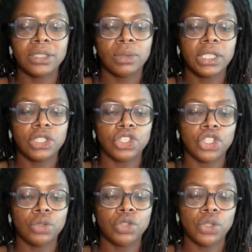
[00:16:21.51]
So this is
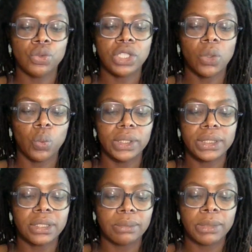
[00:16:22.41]
you using
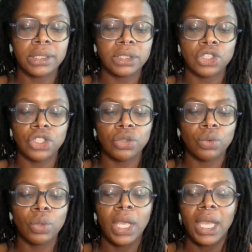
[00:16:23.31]
wisdom. This is you